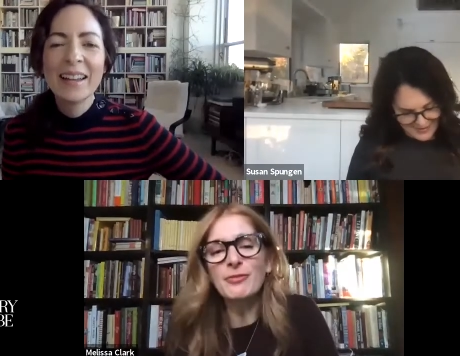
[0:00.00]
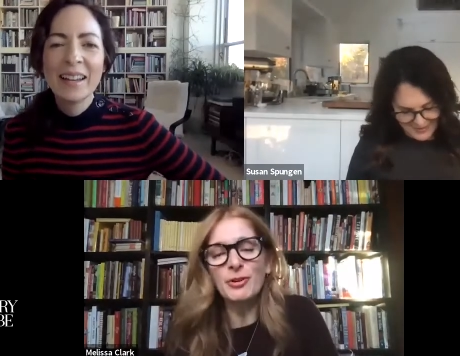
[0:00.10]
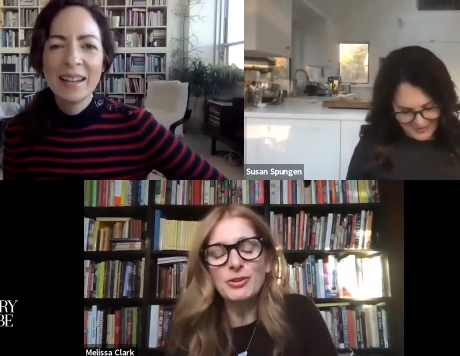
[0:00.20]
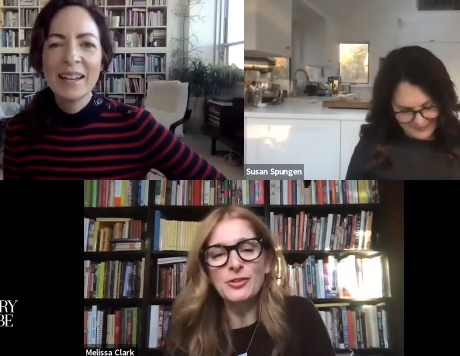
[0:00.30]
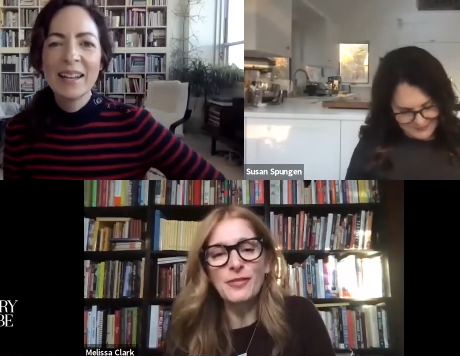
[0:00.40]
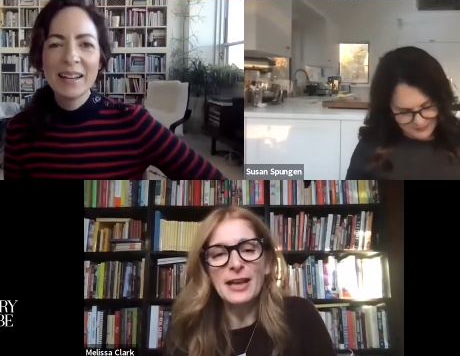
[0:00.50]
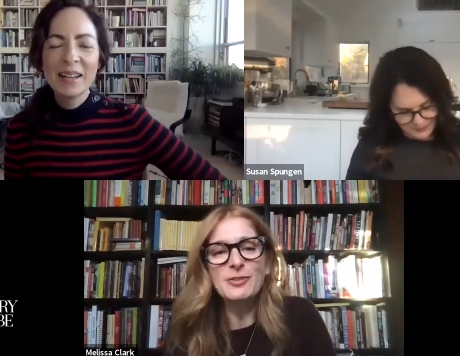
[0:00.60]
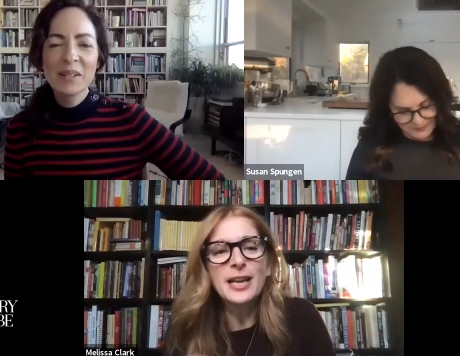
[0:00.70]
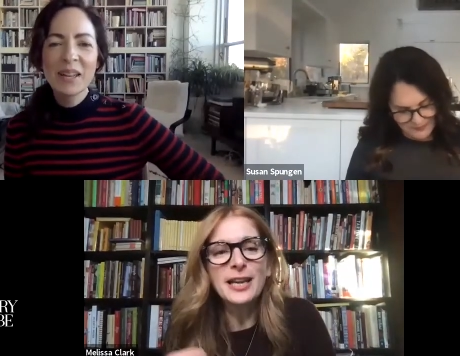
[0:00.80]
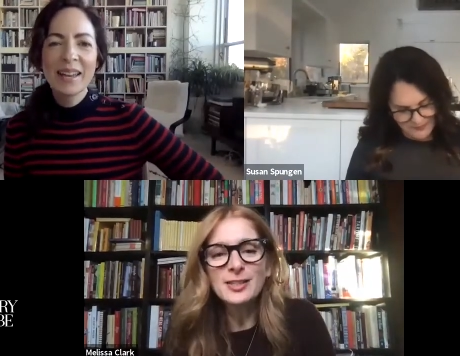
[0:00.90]
Speaker 1: version of that.
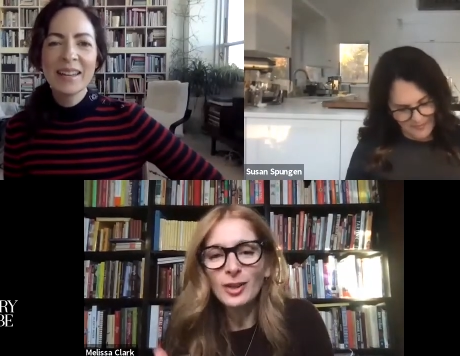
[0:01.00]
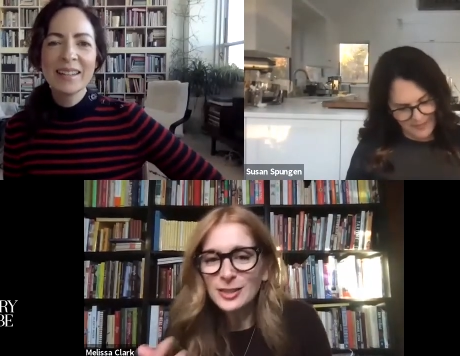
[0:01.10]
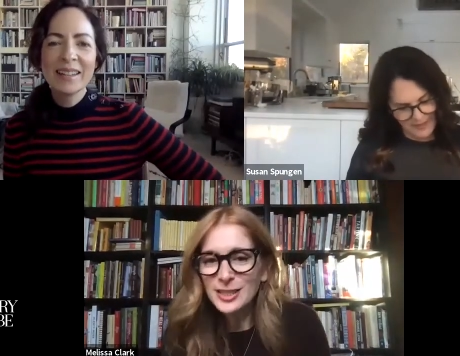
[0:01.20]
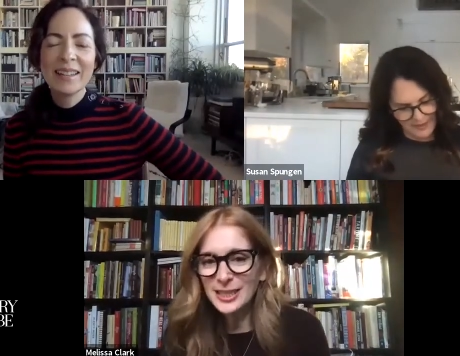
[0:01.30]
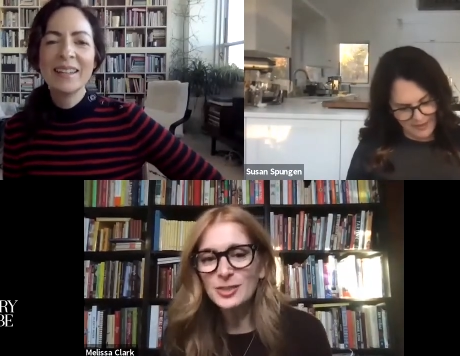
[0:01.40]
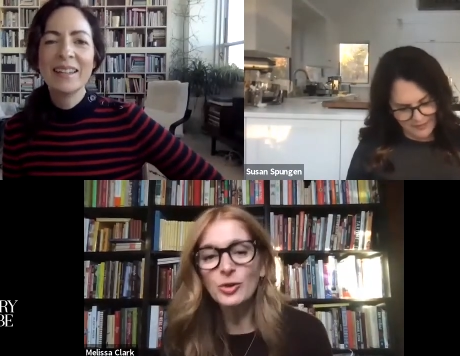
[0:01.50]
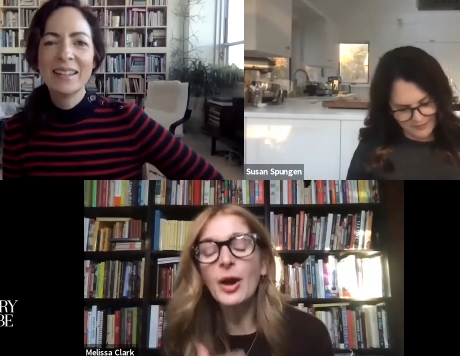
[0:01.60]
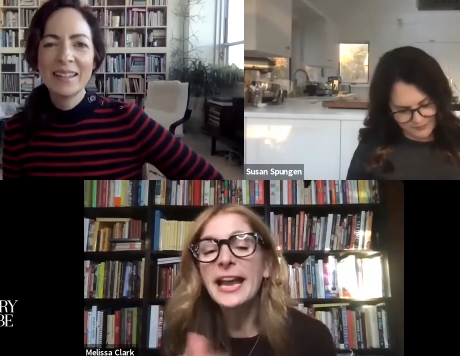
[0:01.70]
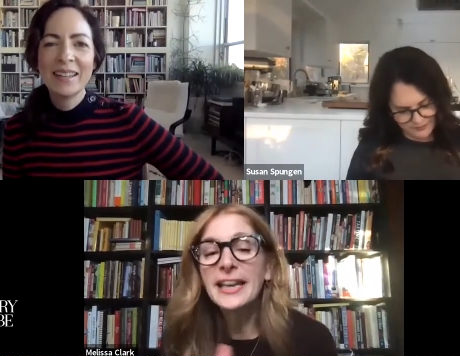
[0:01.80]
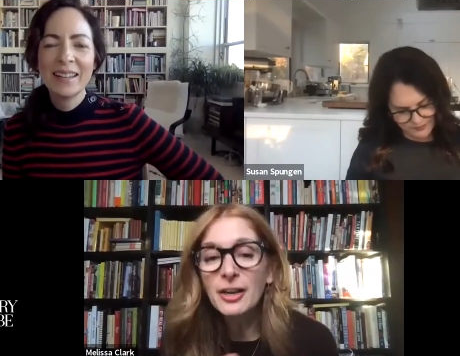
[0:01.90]
You take okay. saltines
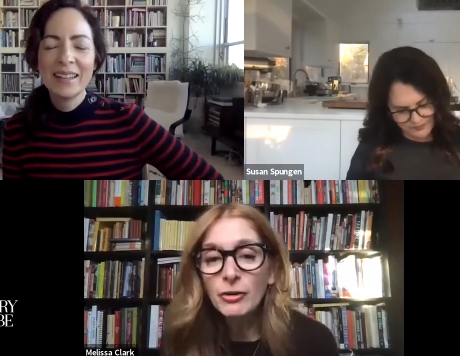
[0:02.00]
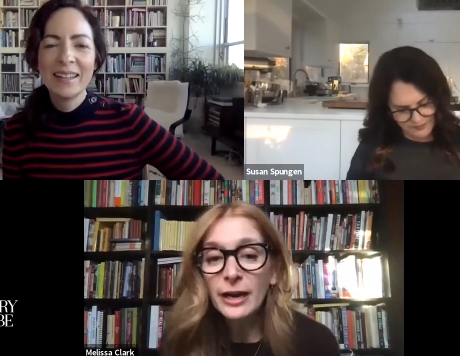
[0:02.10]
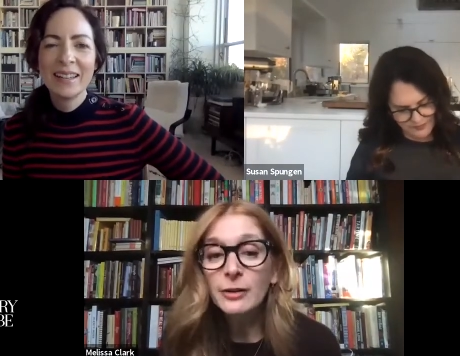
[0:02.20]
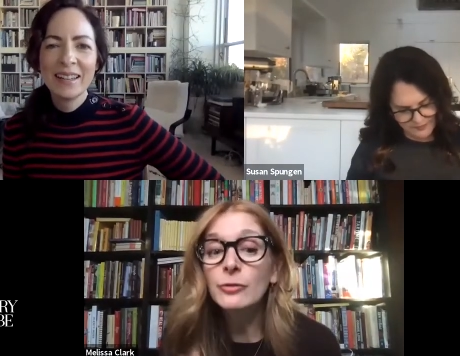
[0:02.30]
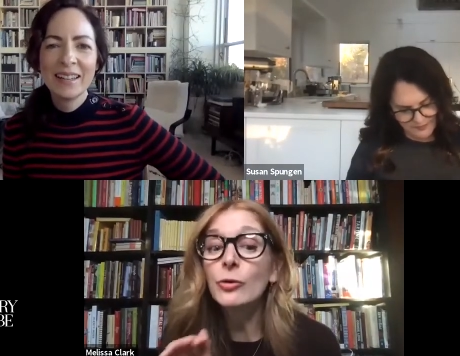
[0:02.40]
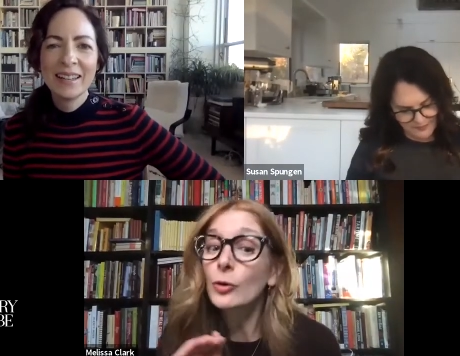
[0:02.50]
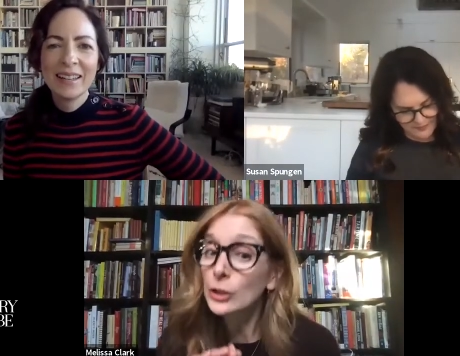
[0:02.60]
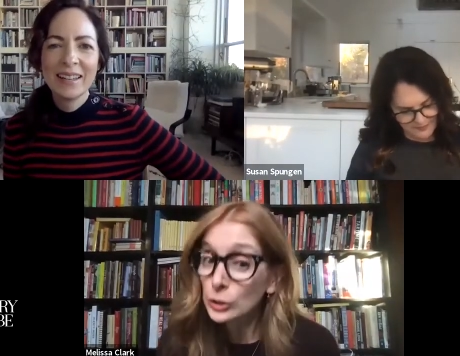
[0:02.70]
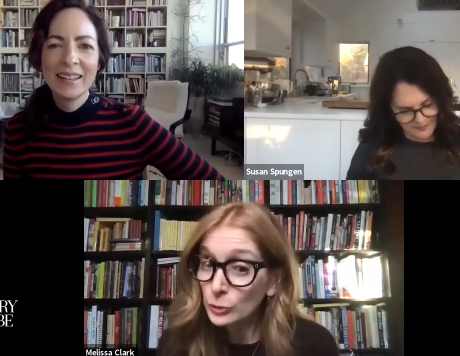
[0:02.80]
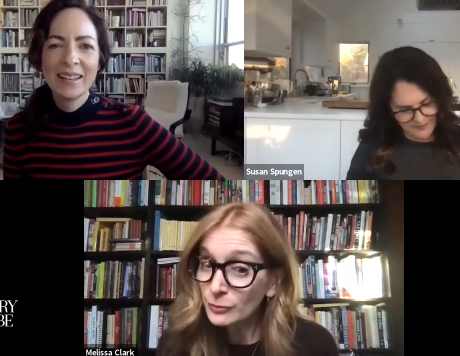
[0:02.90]
or any crackers or
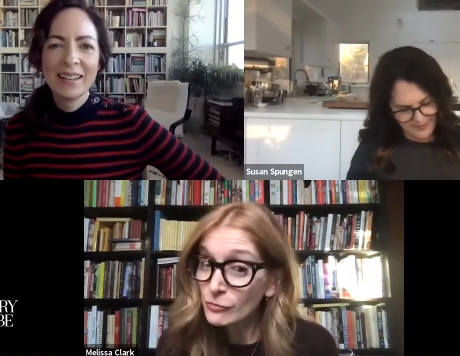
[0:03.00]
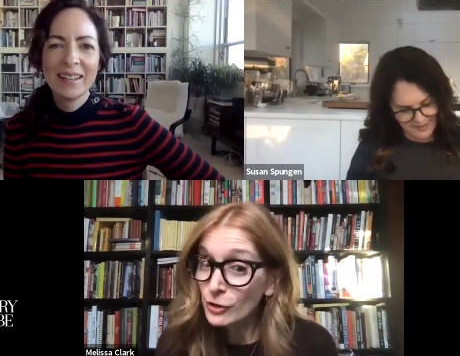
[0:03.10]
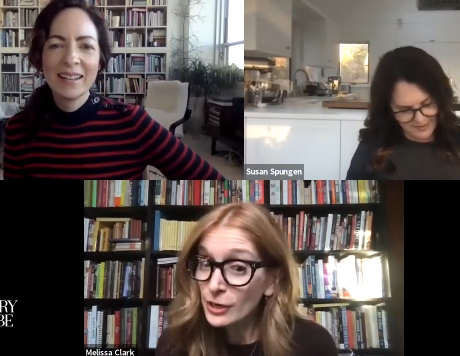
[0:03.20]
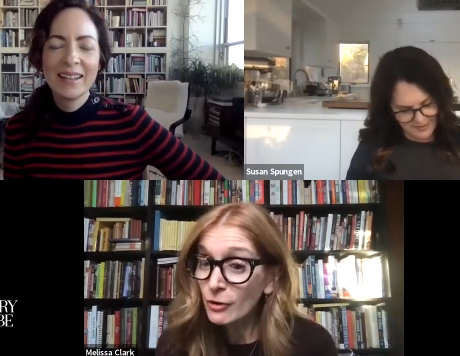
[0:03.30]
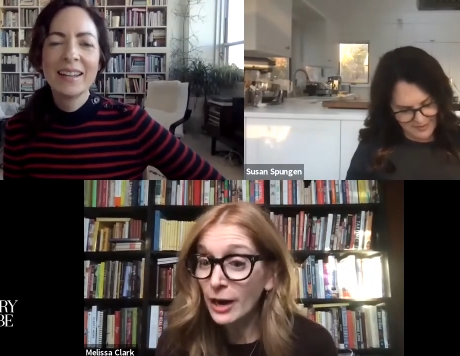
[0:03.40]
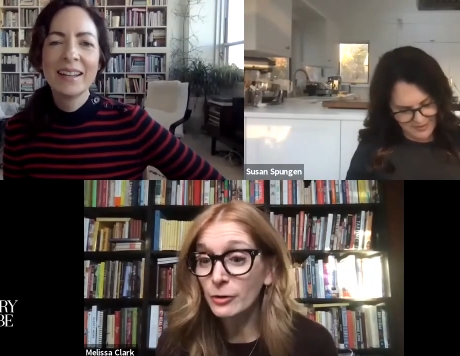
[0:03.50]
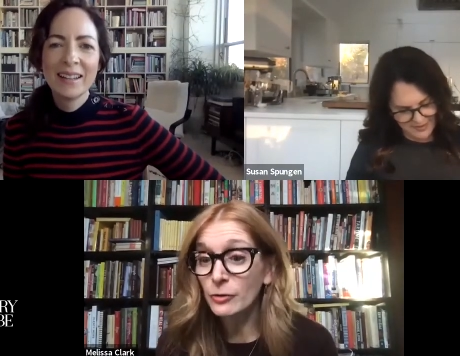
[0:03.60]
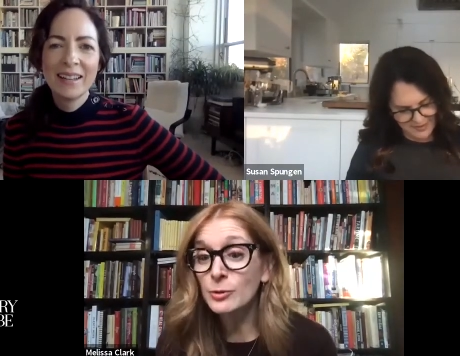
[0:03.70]
gluten-free crackers.